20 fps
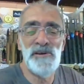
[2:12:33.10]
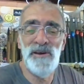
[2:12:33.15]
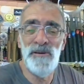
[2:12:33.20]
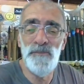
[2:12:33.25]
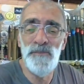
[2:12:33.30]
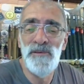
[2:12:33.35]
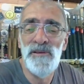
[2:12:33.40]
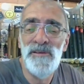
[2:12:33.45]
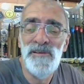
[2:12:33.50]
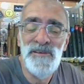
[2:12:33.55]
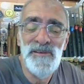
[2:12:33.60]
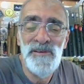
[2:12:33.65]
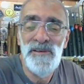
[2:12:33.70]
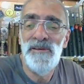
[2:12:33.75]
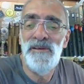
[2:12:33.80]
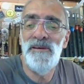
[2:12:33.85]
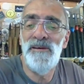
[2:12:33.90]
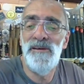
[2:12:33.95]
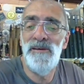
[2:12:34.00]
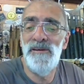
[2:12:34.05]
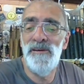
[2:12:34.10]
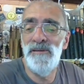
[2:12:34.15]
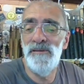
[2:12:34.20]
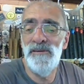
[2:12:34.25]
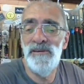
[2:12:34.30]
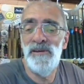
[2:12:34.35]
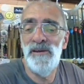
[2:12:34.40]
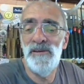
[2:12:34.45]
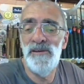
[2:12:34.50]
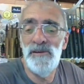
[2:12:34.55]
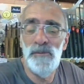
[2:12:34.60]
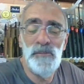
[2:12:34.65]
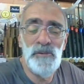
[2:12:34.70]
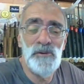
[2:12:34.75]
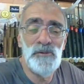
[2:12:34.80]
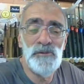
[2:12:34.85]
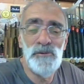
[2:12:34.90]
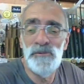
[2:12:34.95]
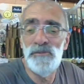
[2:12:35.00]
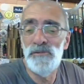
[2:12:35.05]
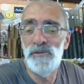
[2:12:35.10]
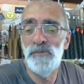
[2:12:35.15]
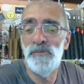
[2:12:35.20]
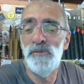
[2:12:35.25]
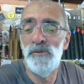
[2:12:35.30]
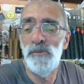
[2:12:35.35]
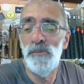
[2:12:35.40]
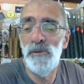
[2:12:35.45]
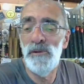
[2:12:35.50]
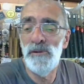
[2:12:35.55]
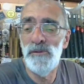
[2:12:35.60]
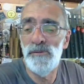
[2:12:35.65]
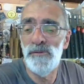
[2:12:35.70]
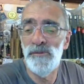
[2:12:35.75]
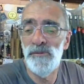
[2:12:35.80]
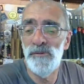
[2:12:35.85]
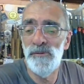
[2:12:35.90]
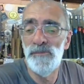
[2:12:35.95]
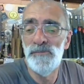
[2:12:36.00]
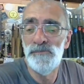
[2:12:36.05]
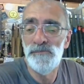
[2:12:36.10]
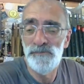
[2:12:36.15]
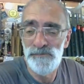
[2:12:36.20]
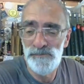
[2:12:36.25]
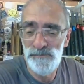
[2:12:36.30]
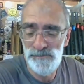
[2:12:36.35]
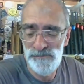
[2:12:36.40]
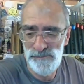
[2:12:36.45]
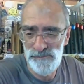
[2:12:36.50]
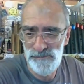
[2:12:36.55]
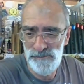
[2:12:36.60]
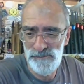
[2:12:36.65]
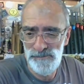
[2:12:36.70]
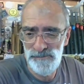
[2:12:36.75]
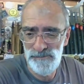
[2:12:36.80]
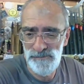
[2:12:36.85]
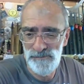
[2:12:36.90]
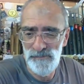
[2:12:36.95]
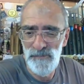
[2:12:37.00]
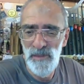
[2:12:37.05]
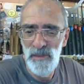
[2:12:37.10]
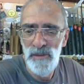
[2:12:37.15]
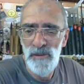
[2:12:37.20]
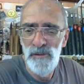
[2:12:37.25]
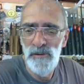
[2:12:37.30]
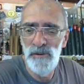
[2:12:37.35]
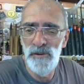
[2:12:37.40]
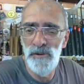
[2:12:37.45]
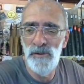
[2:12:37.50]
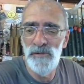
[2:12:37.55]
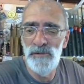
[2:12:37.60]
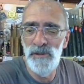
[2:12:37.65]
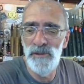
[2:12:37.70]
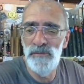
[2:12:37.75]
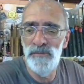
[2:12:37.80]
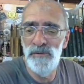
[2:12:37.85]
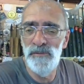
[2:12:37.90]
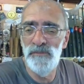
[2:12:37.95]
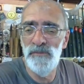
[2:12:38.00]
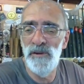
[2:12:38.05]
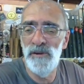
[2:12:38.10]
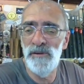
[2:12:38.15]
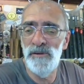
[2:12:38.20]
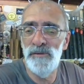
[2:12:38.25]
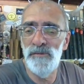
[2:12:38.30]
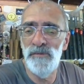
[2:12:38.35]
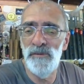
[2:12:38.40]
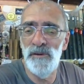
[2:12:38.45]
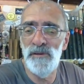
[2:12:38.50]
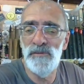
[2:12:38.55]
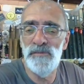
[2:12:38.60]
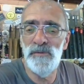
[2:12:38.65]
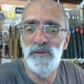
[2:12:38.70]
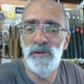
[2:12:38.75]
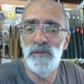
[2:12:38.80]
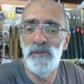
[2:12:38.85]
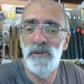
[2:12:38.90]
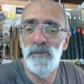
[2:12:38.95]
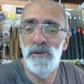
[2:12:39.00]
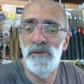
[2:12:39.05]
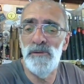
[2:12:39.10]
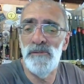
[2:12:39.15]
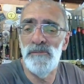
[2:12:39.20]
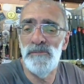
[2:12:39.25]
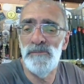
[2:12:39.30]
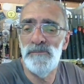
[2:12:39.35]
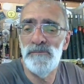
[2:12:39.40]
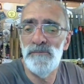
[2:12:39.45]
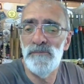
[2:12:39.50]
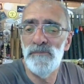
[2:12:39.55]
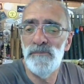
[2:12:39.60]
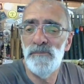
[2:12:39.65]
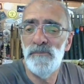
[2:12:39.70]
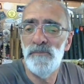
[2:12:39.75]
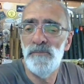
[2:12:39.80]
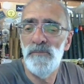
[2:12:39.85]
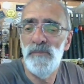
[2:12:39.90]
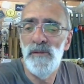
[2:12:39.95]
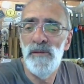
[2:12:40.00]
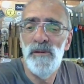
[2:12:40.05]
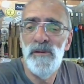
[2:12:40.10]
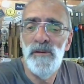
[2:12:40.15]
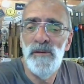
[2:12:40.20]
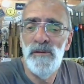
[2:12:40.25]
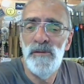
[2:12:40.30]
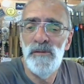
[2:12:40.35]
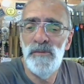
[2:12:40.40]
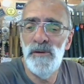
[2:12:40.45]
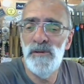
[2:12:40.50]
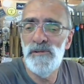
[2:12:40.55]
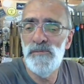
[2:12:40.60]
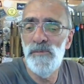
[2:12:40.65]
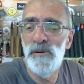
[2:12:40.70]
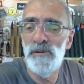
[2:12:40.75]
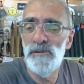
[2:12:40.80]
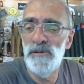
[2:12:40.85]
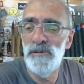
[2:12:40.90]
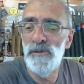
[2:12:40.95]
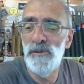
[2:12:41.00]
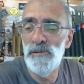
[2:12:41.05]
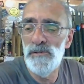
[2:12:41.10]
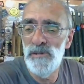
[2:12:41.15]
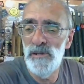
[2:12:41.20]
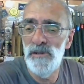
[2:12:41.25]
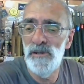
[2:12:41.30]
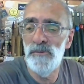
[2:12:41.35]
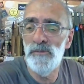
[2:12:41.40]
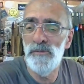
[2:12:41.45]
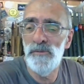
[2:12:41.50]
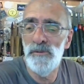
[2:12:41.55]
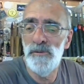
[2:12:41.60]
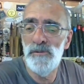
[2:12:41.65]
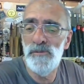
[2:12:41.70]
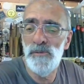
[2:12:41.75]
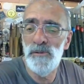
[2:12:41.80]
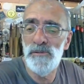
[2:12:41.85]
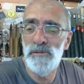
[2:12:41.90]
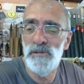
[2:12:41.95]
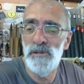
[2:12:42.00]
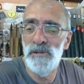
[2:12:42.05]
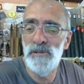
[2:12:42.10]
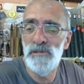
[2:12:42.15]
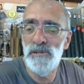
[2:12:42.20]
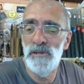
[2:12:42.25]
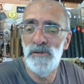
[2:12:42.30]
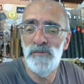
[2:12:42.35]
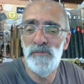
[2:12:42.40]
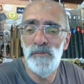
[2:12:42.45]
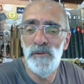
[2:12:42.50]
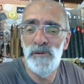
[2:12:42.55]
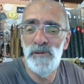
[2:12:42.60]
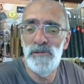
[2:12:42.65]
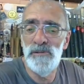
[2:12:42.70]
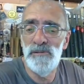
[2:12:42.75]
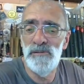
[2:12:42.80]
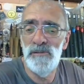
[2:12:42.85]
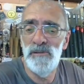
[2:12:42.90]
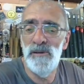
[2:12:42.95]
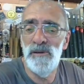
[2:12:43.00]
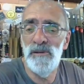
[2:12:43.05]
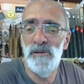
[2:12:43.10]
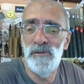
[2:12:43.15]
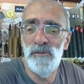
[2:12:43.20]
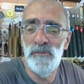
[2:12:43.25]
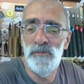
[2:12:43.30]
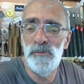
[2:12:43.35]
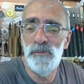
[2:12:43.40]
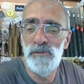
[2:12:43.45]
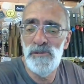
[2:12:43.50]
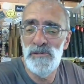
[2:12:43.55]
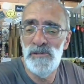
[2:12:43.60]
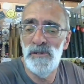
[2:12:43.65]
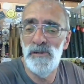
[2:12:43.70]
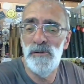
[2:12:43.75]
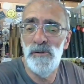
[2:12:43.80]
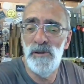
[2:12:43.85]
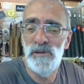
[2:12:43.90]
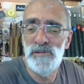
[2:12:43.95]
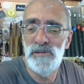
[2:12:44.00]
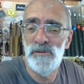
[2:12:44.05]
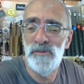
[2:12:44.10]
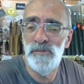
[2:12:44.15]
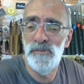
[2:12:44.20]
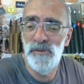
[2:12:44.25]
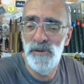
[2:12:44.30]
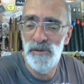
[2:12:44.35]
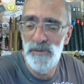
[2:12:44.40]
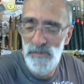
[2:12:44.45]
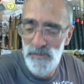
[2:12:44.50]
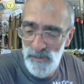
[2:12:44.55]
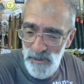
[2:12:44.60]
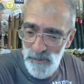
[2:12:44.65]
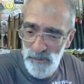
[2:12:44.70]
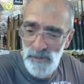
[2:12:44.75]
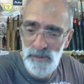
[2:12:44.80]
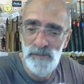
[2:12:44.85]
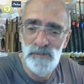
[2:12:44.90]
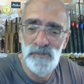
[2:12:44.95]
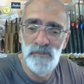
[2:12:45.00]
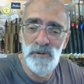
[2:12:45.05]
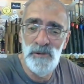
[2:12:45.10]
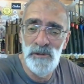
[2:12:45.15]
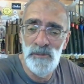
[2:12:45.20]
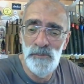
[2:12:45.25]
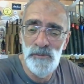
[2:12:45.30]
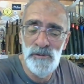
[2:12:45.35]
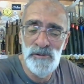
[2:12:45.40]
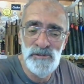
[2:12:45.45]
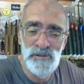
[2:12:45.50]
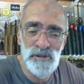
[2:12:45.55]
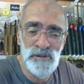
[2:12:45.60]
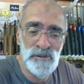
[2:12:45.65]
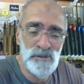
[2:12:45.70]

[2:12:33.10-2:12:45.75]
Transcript: am. Uh, yeah, it'll be on YouTube for a week or two. Good night, David Flanagan. Thanks for coming, mate. Thanks, Martin. You stay healthy as well. Stay safe, mate. And look forward to seeing you next time. Thanks for coming. Really appreciate